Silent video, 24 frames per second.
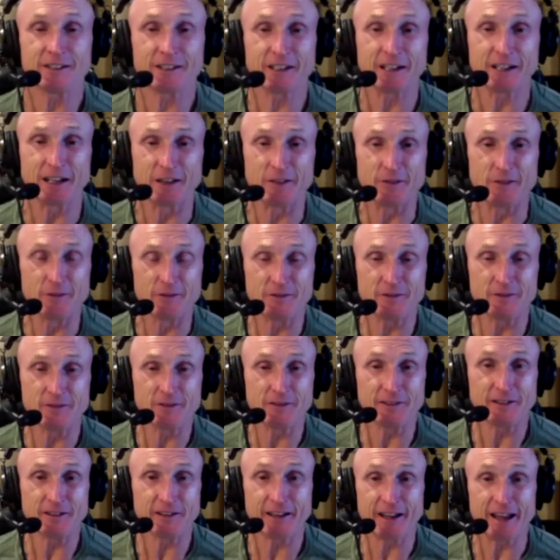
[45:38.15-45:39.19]
in
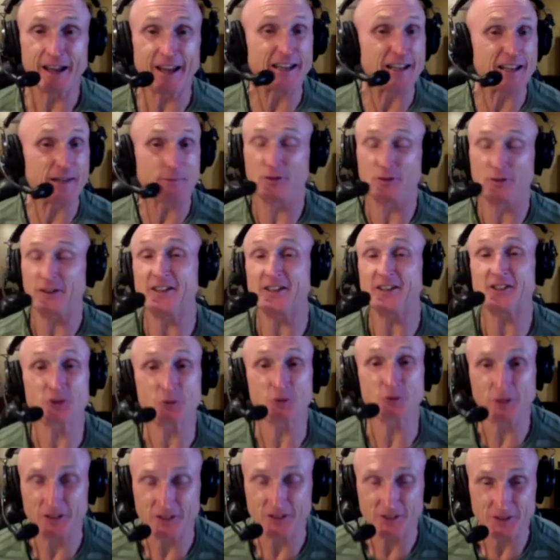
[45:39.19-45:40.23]
any place
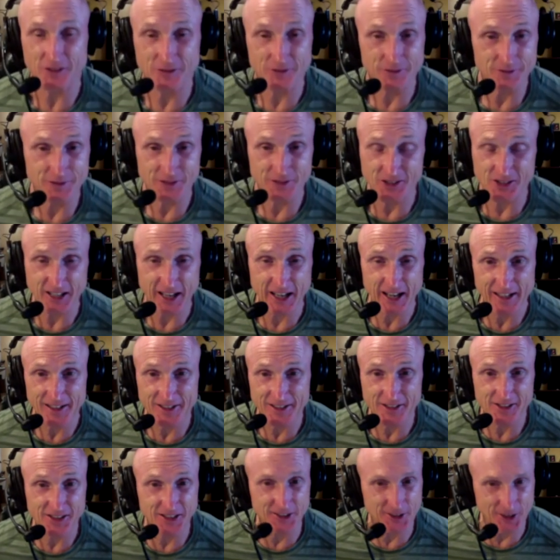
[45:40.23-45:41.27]
you can stand,
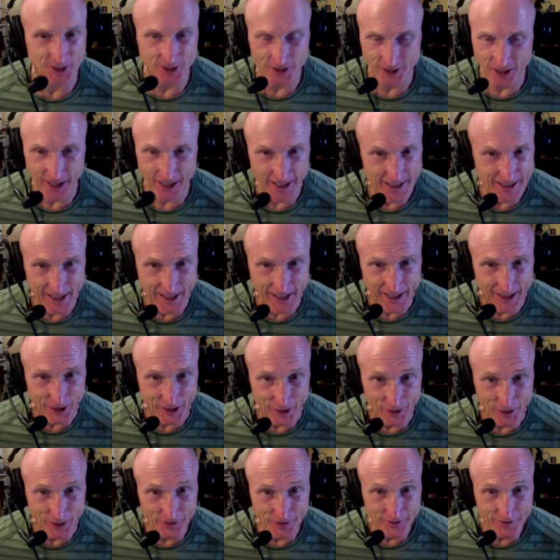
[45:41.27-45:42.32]
sit, or lie
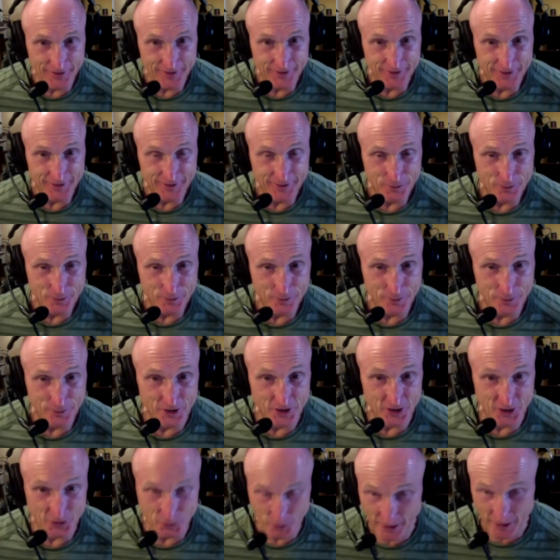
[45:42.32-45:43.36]
down, which
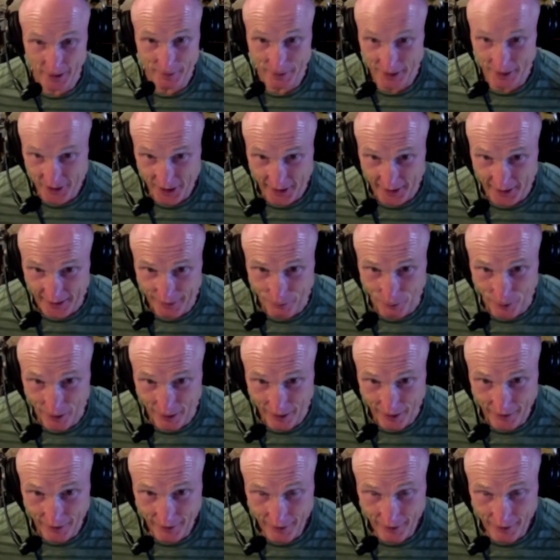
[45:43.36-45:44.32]
is pretty much anywhere.